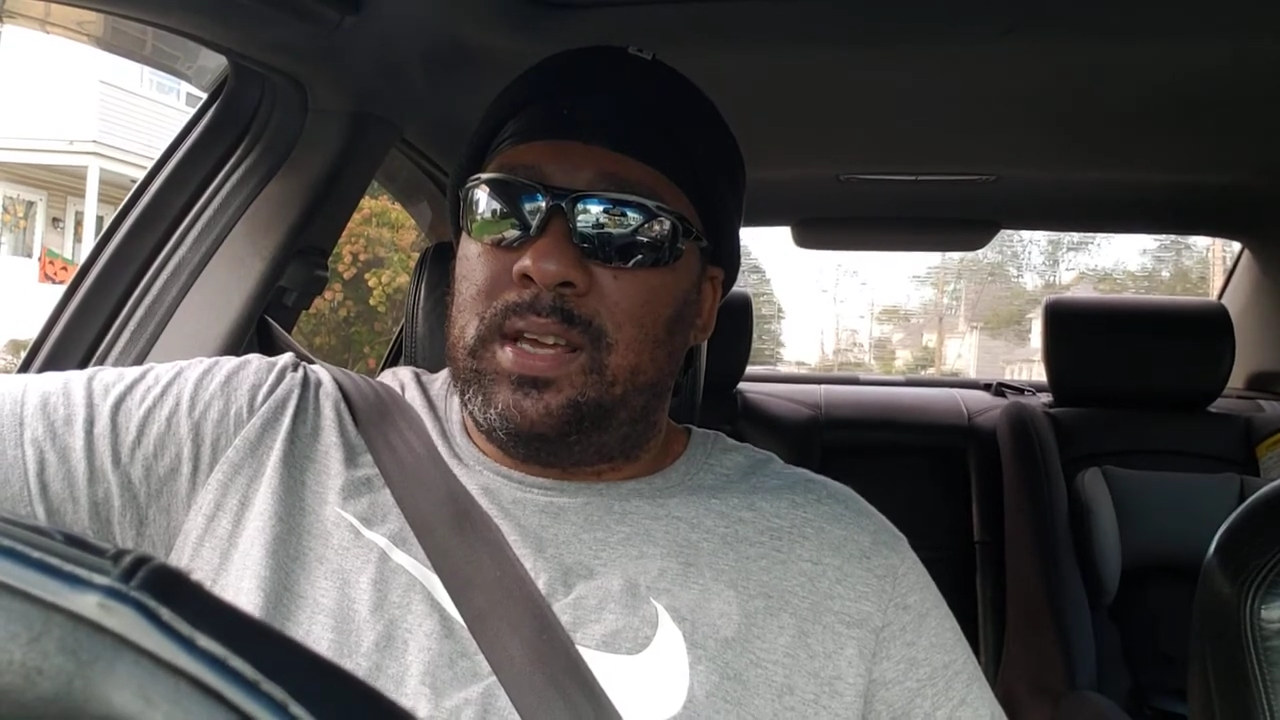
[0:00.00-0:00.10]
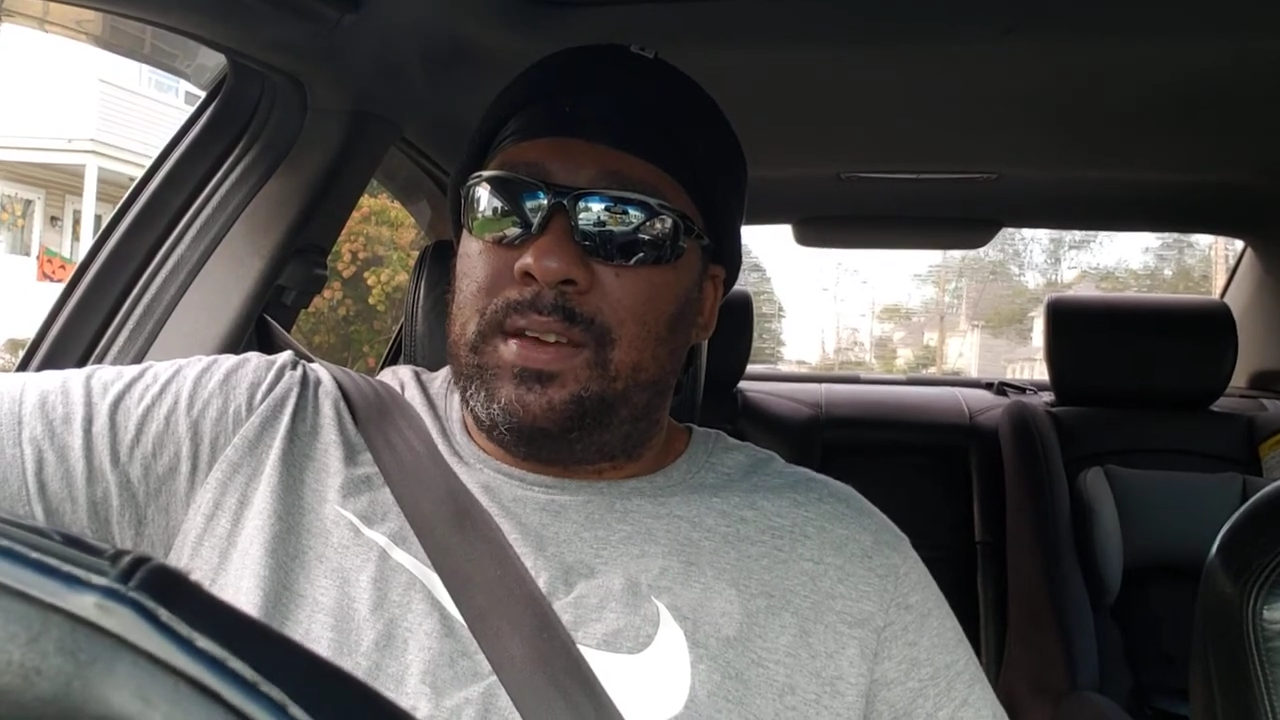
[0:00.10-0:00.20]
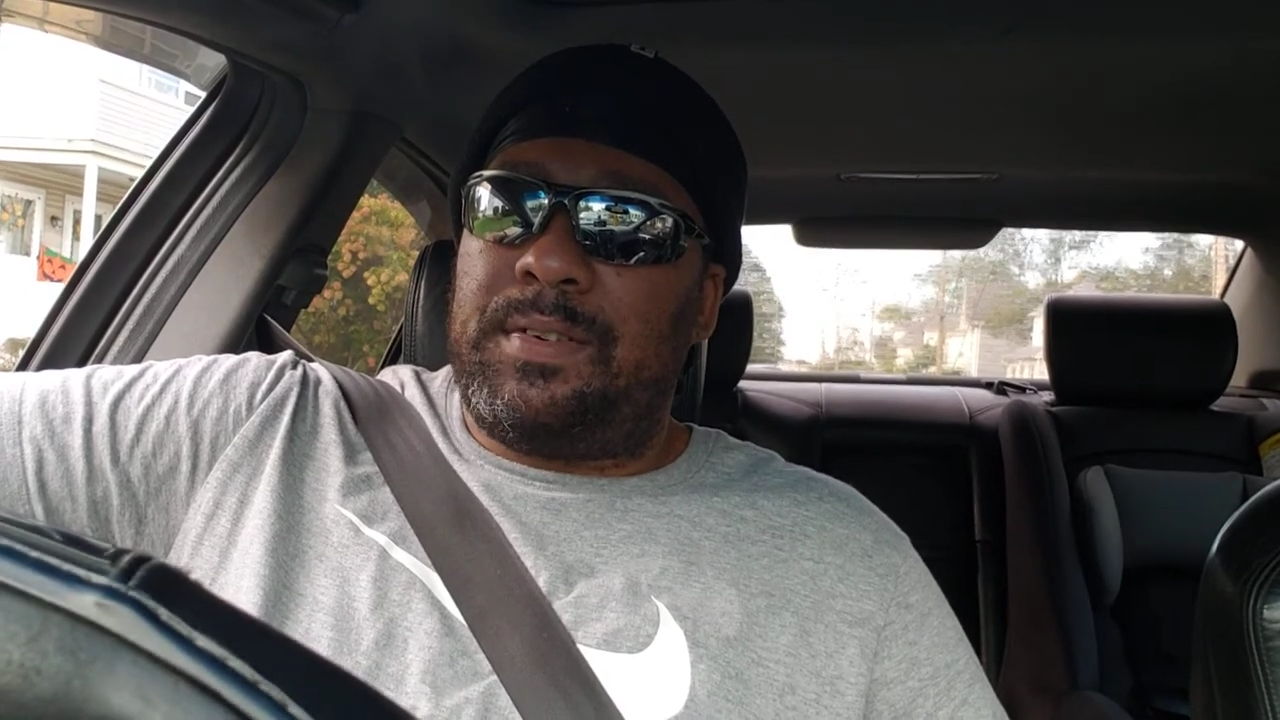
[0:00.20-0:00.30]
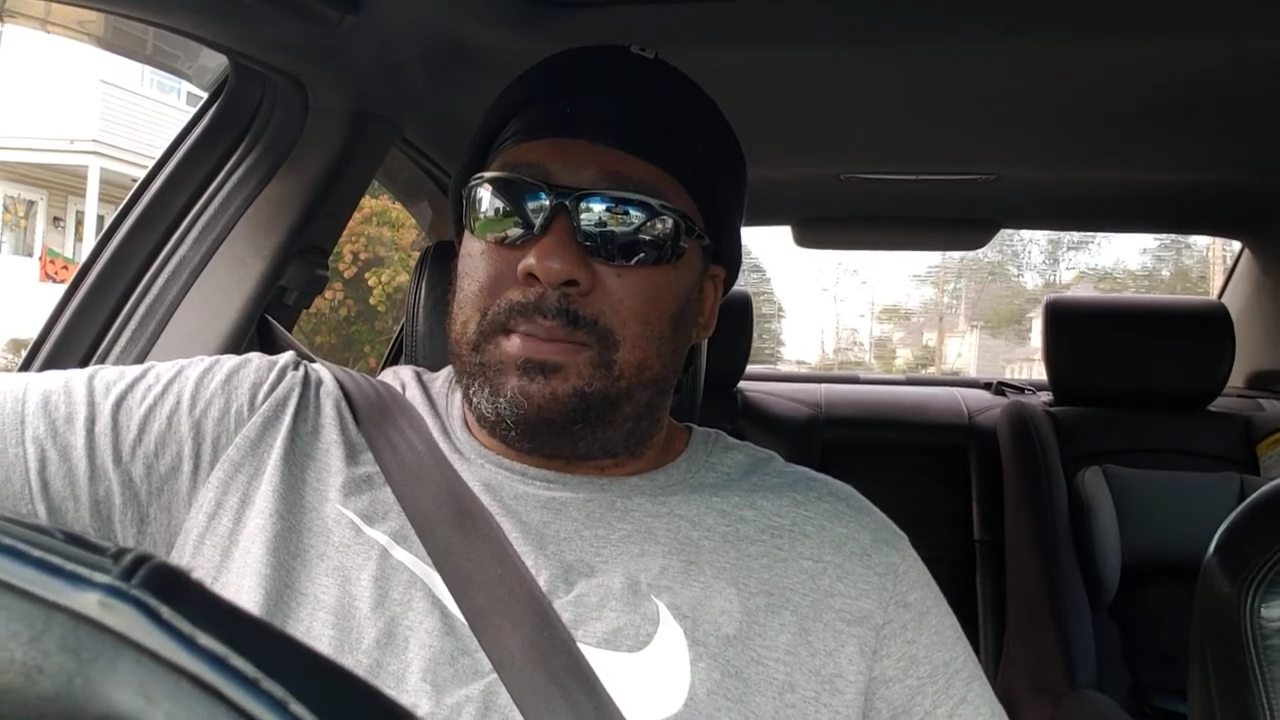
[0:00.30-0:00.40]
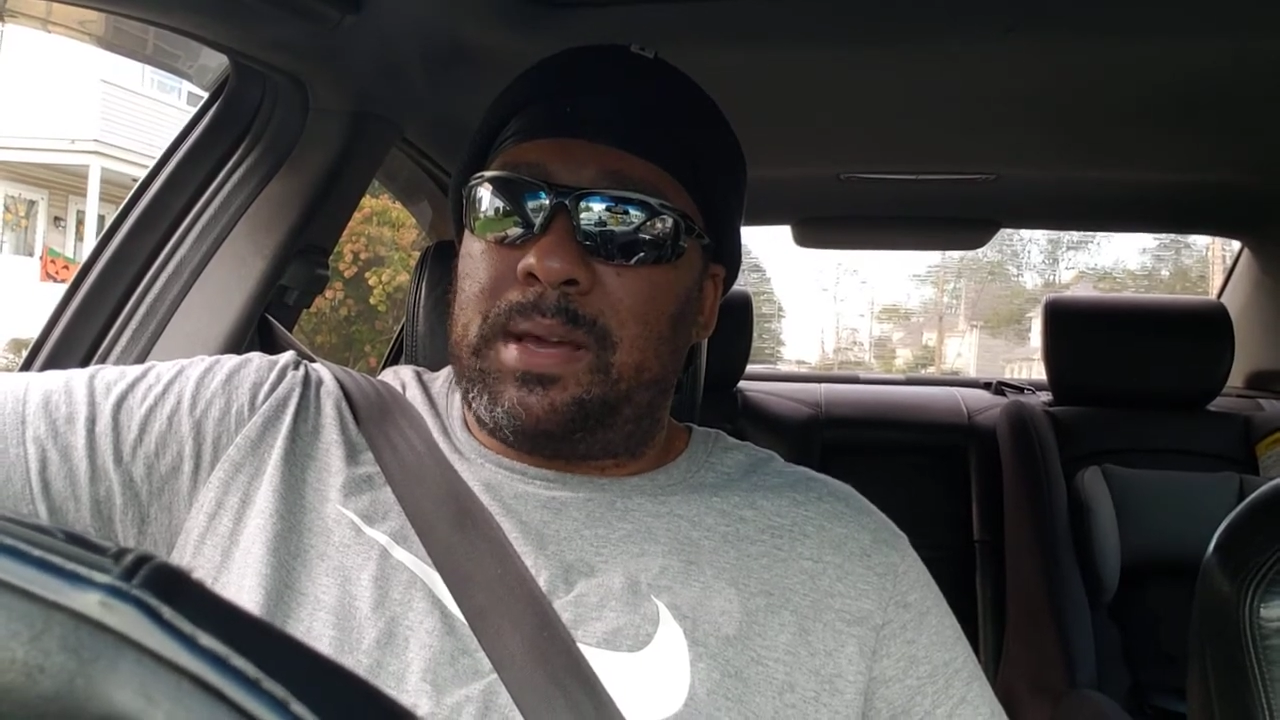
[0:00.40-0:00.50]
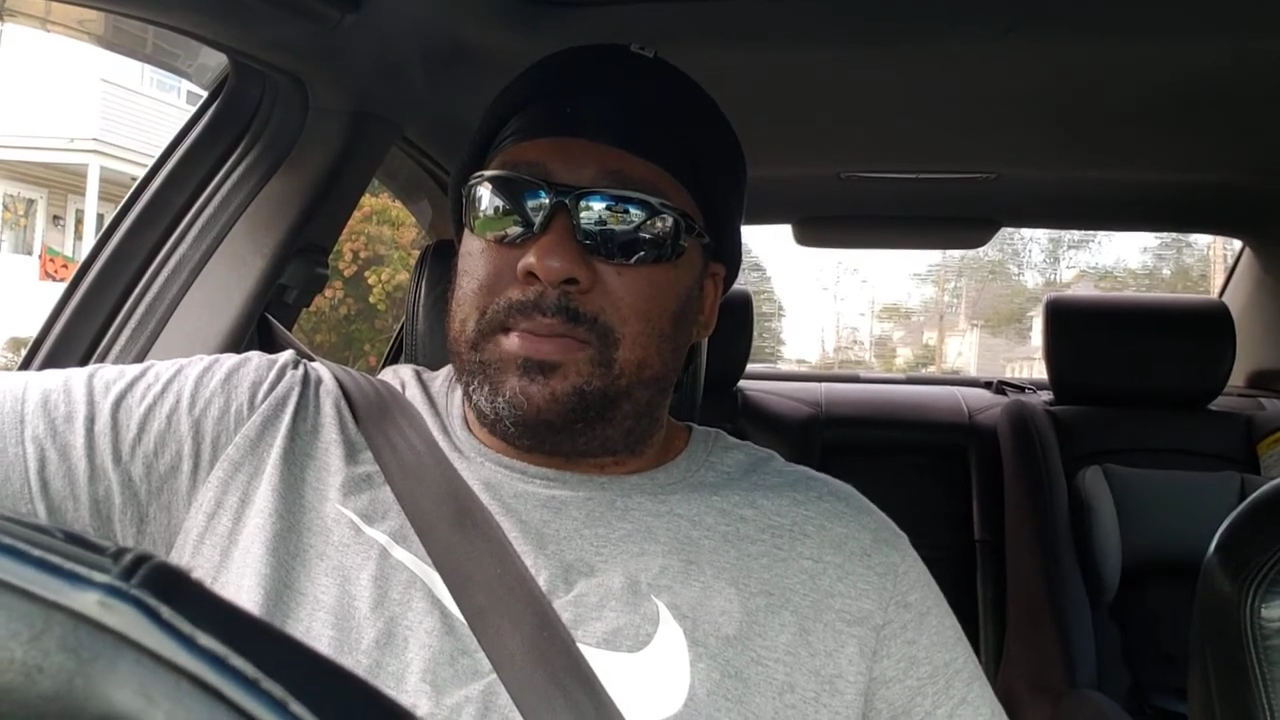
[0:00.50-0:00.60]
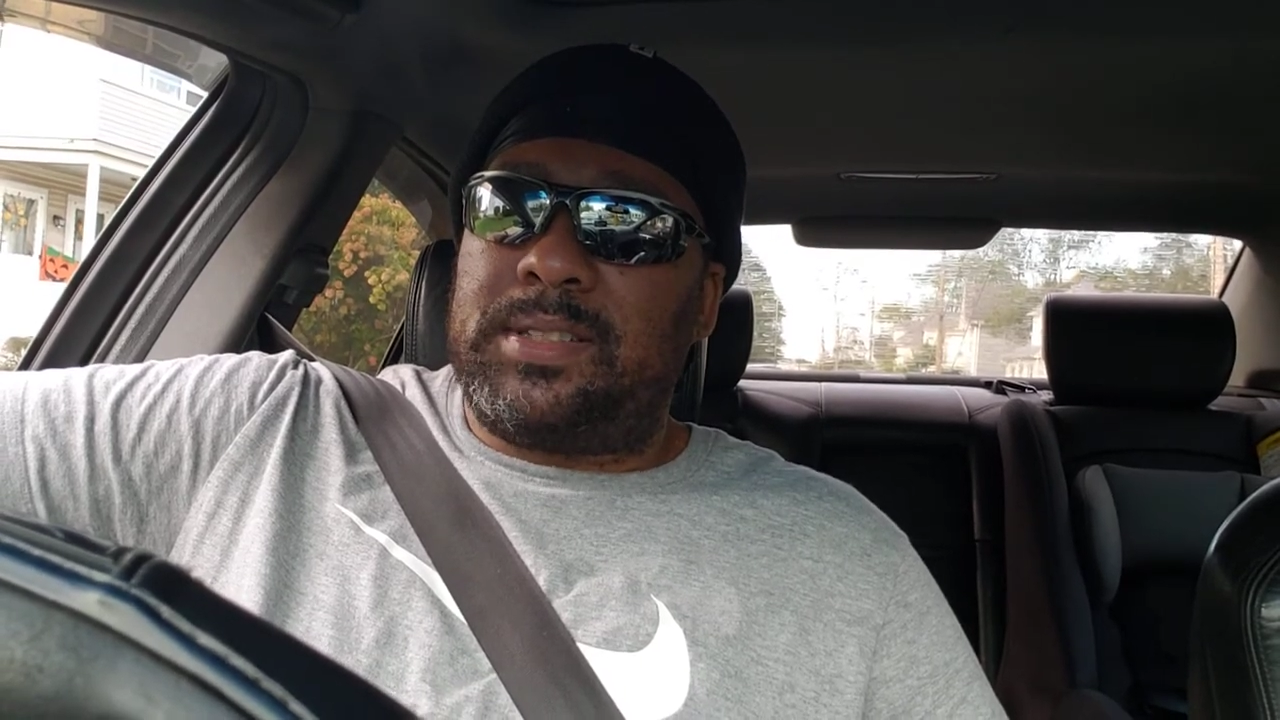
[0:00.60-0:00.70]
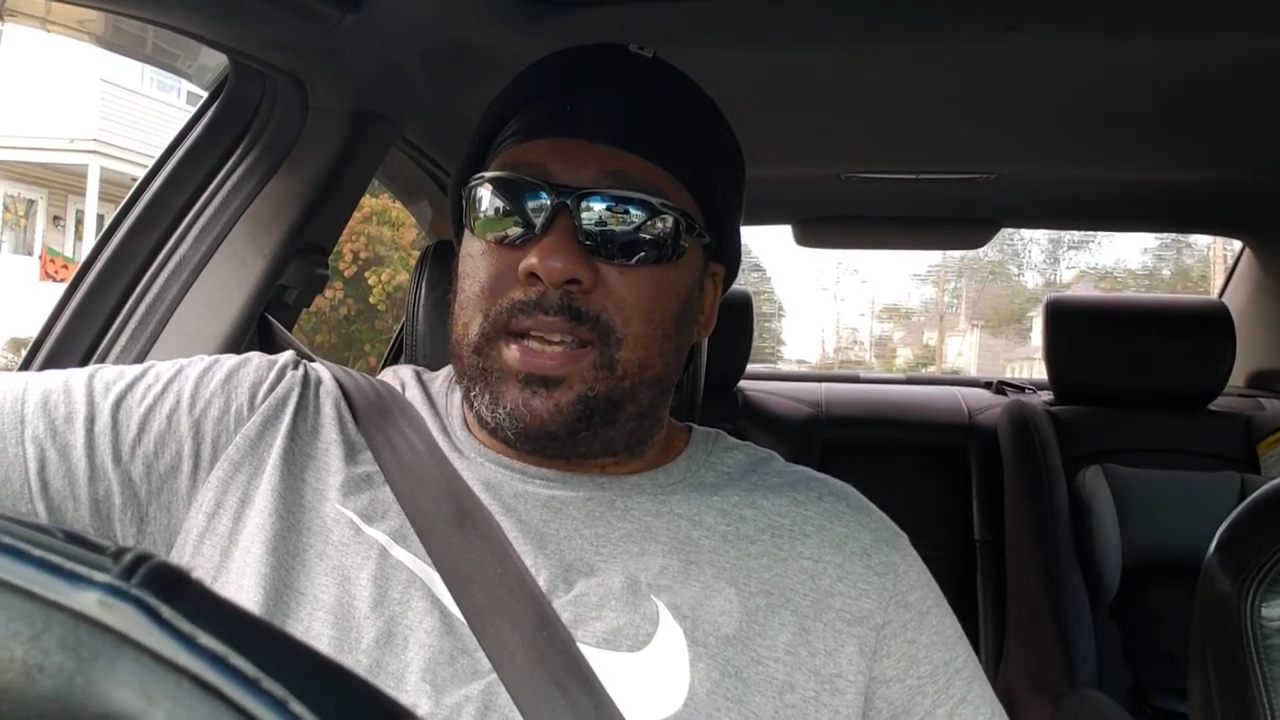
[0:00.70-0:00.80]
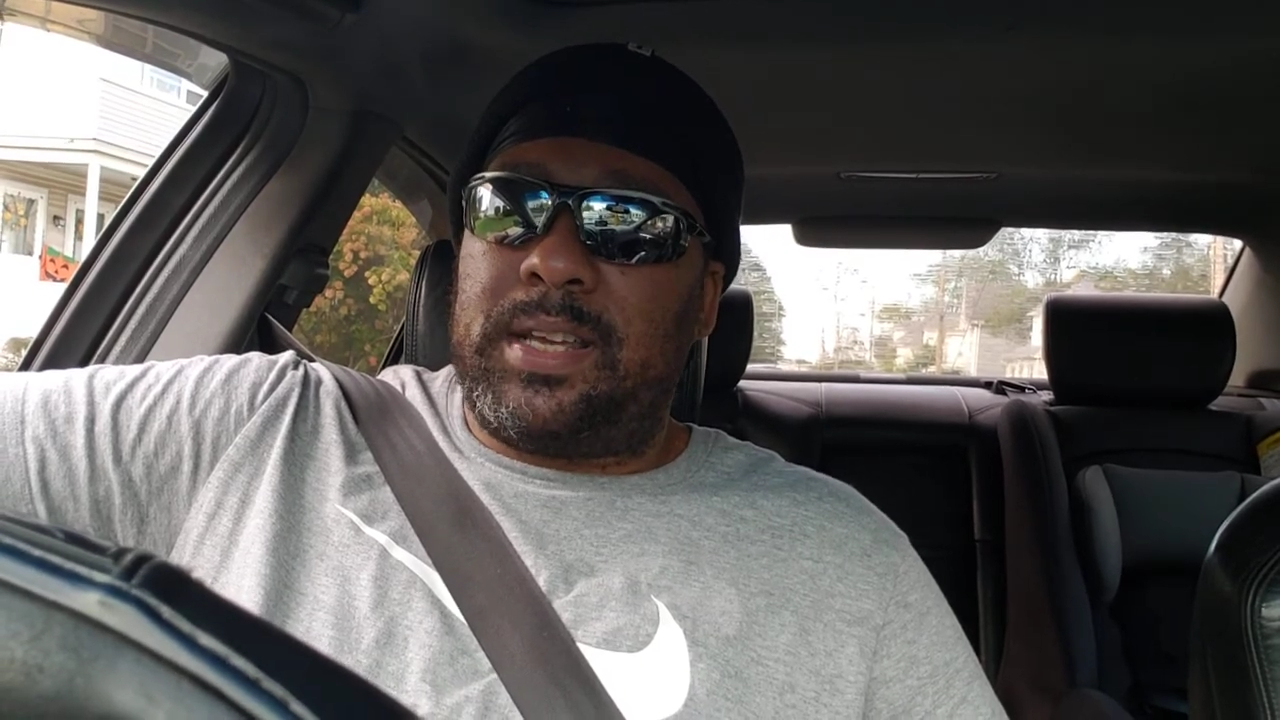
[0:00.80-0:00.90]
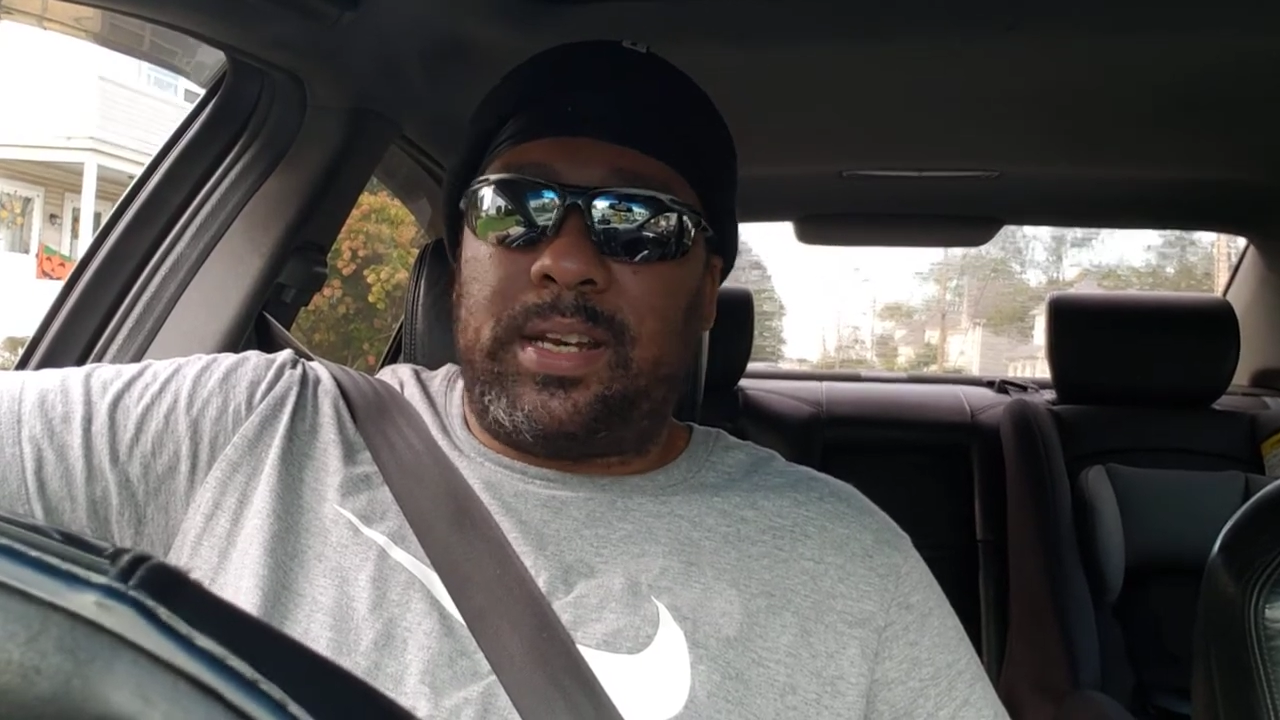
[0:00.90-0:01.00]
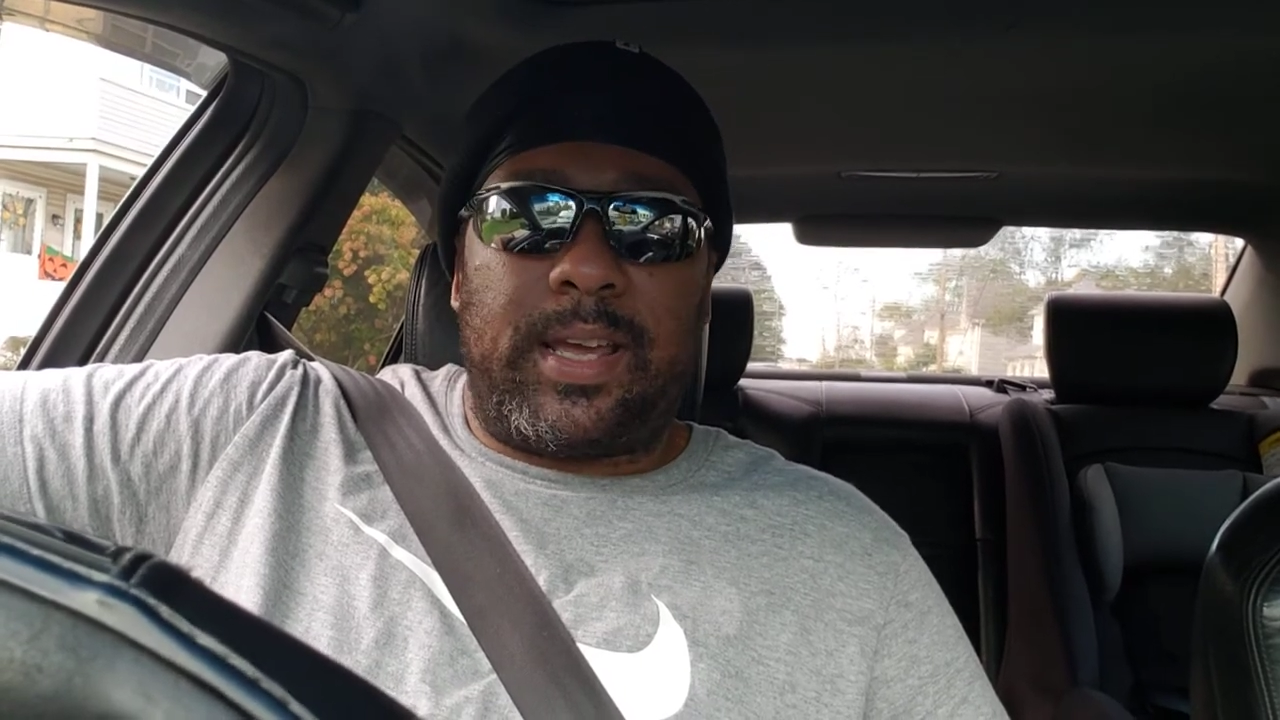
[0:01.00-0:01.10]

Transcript: if I'm not mistaken.